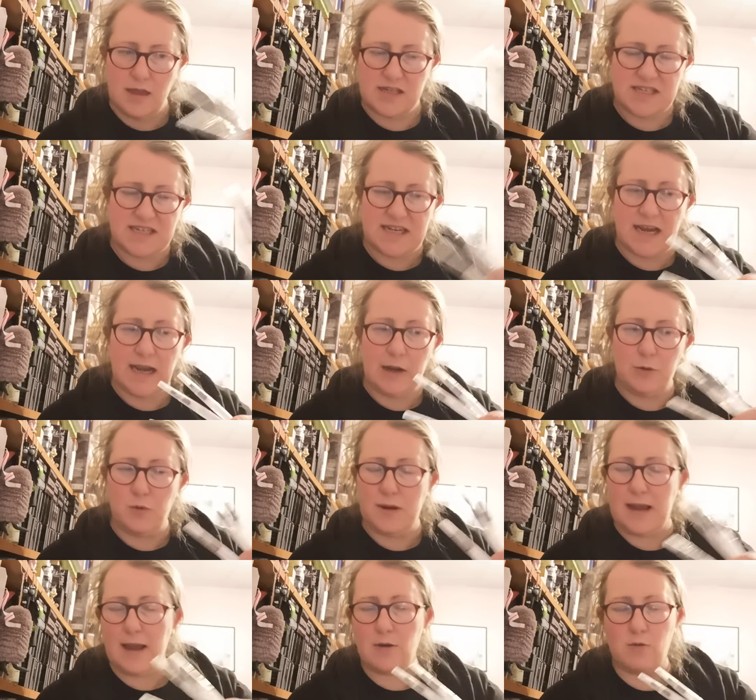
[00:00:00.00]
to
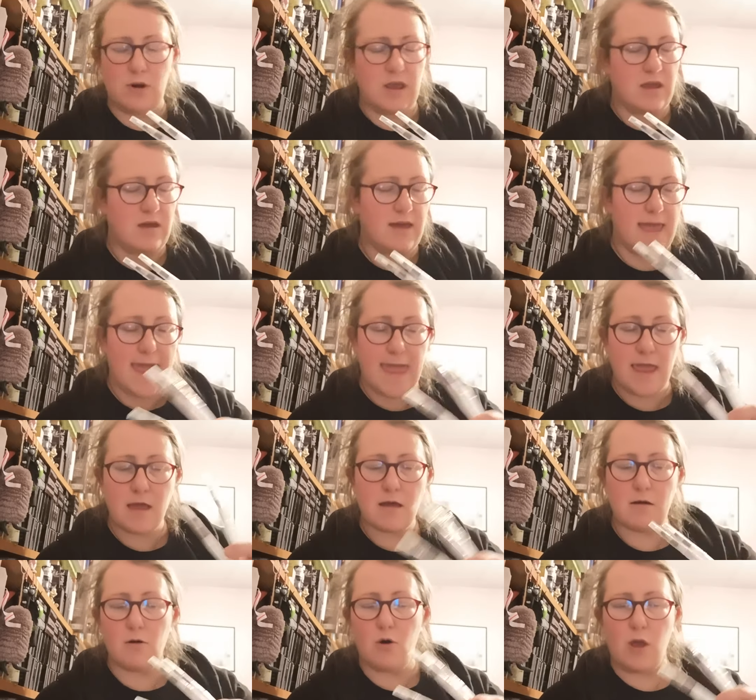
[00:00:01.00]
dilute down your
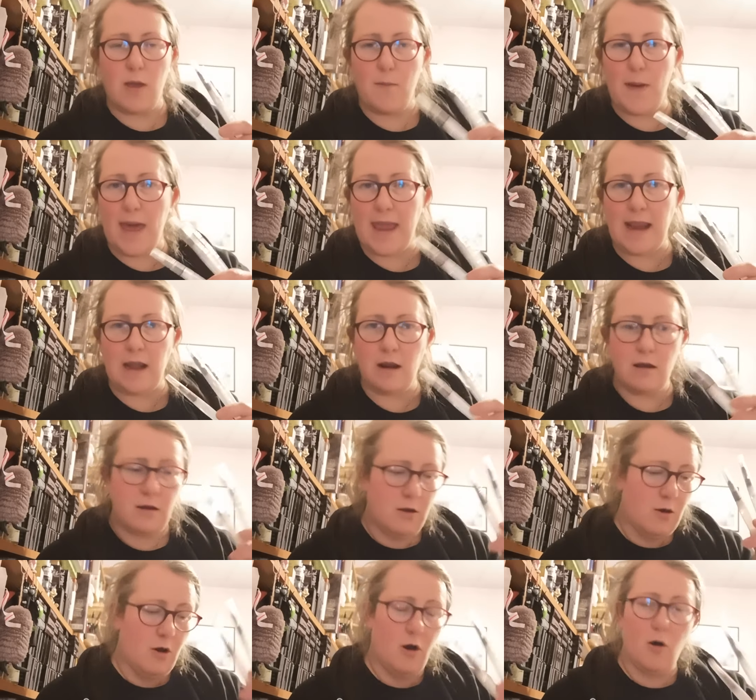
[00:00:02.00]
ink or your paint
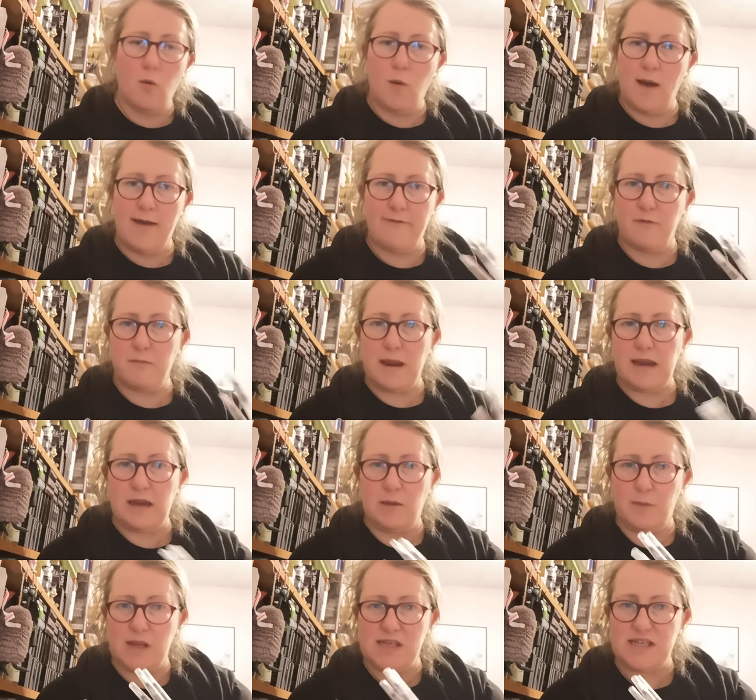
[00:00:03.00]
or whatever
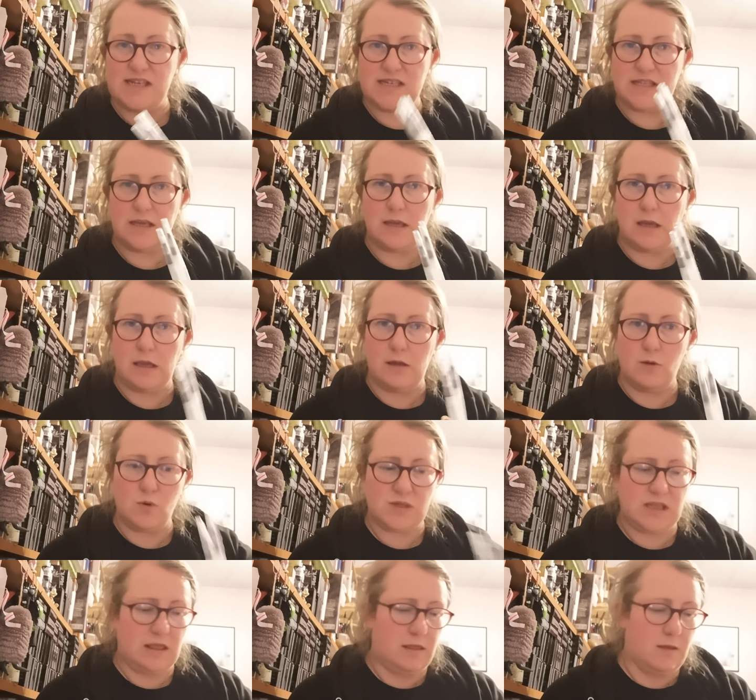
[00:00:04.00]
medium it is that you're
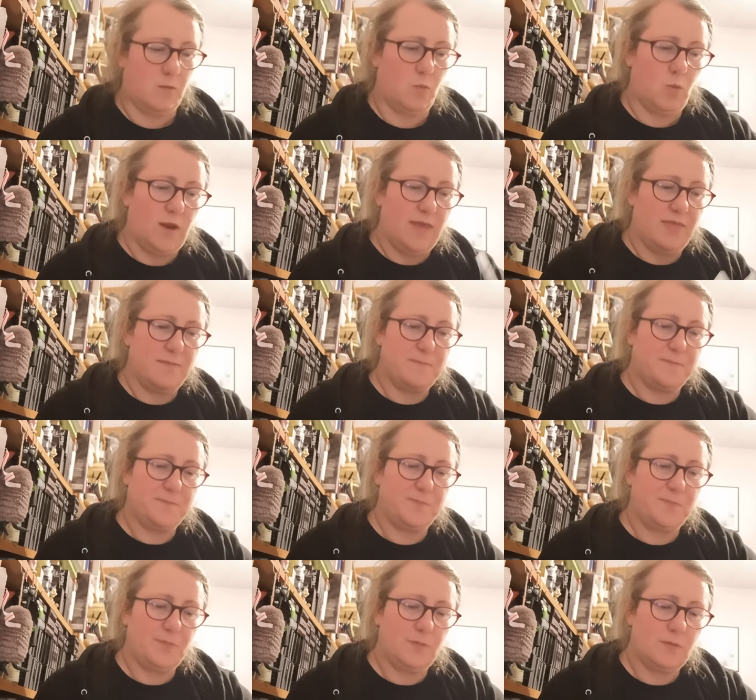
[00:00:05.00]
using them with.
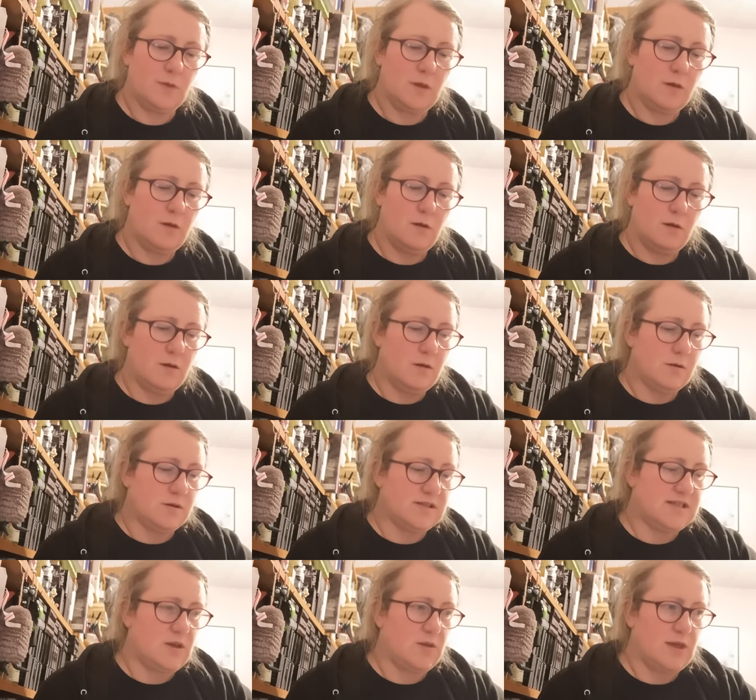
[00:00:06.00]

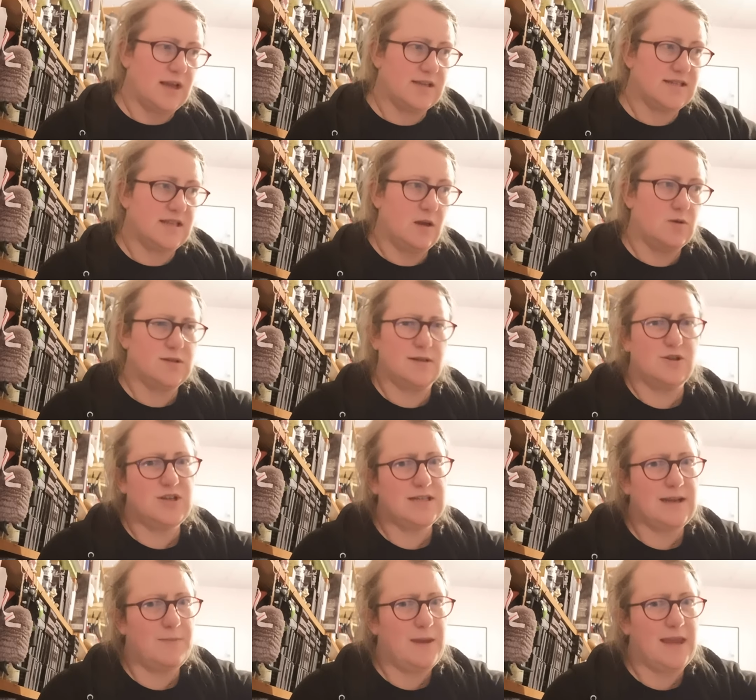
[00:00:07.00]
So that's those.
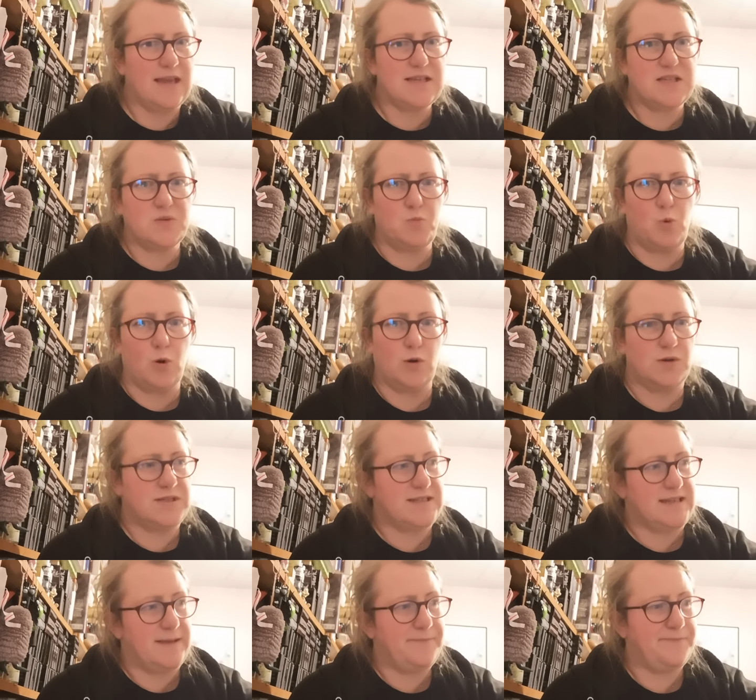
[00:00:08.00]
Just let me get some
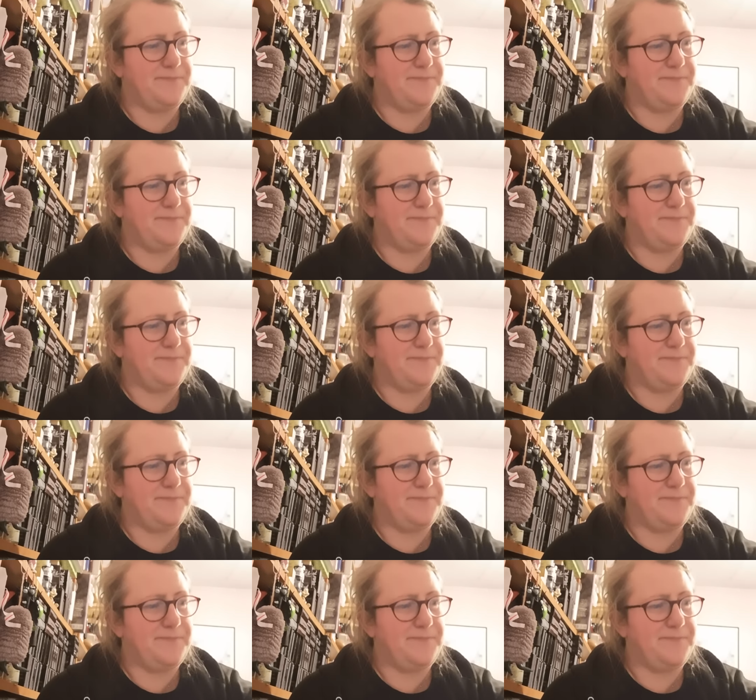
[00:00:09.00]
water.